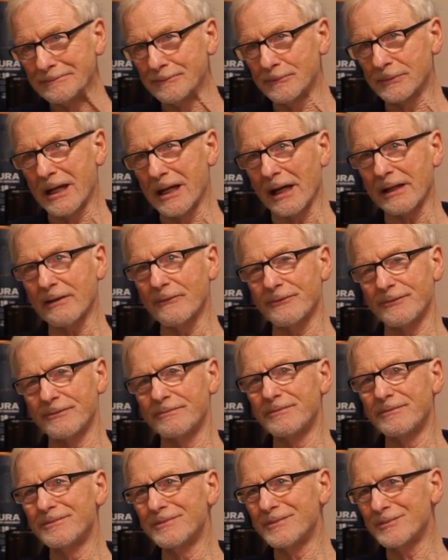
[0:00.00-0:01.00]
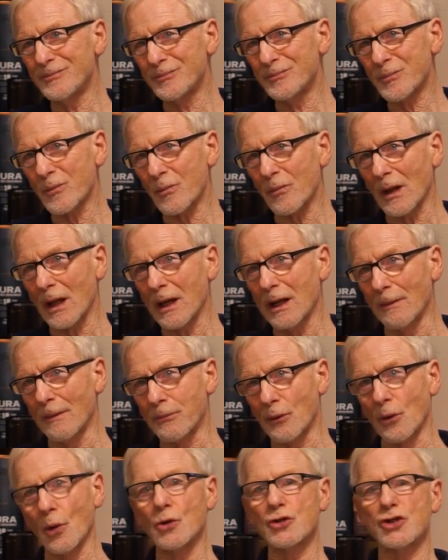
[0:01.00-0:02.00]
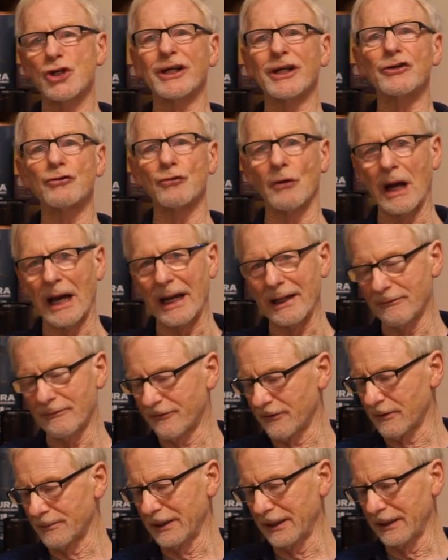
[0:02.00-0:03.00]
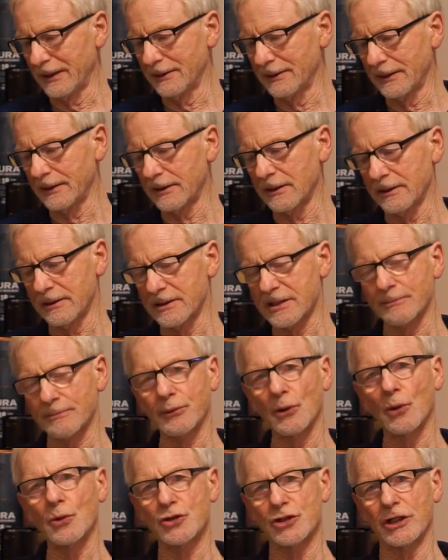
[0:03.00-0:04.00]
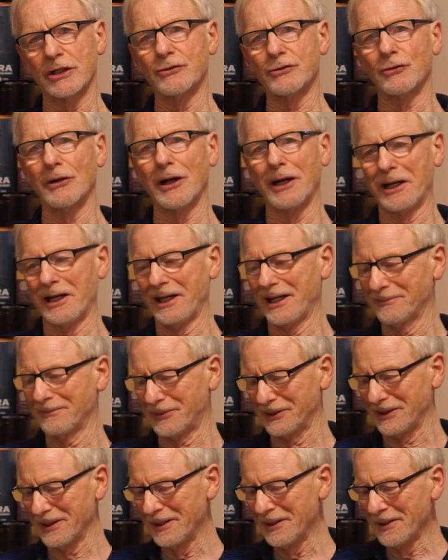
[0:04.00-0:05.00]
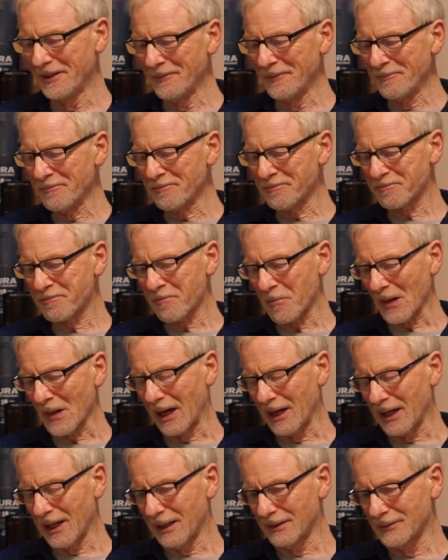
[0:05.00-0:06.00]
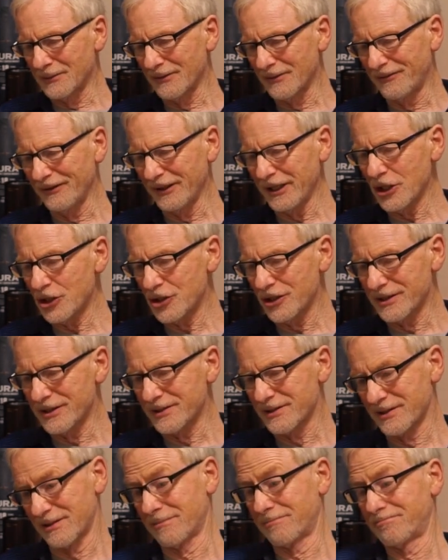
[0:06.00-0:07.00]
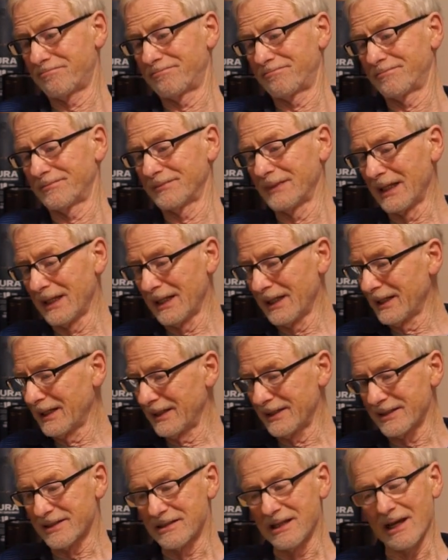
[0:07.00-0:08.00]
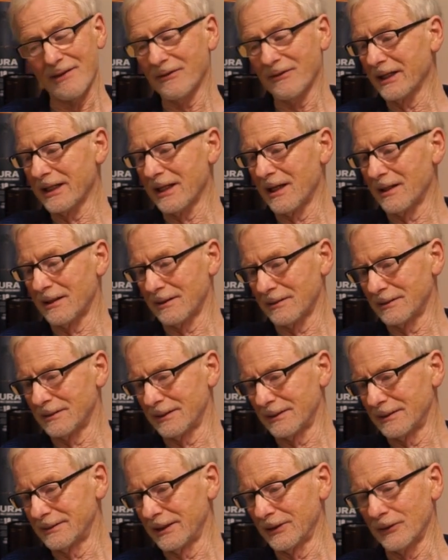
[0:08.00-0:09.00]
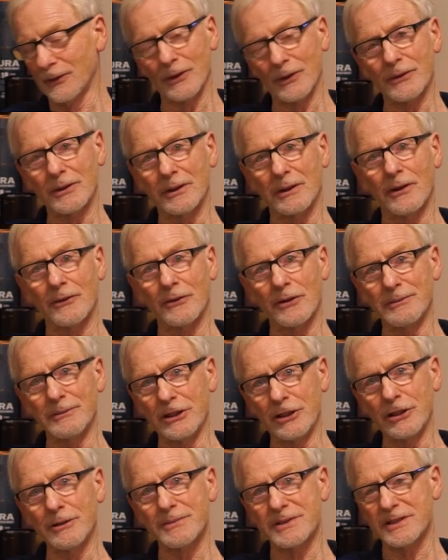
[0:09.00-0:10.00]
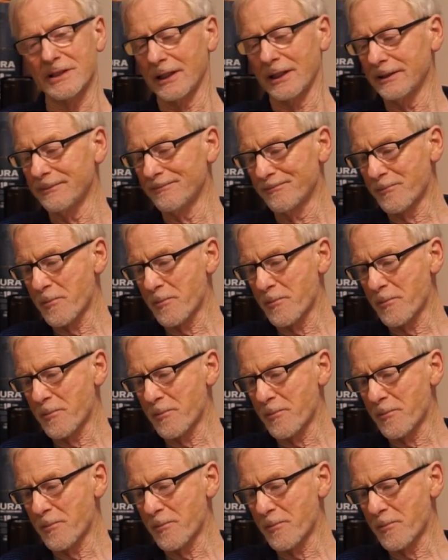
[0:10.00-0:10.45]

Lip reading: kind of approaching dry for me. It's approaching dry, but the finish is definitely on the medium side,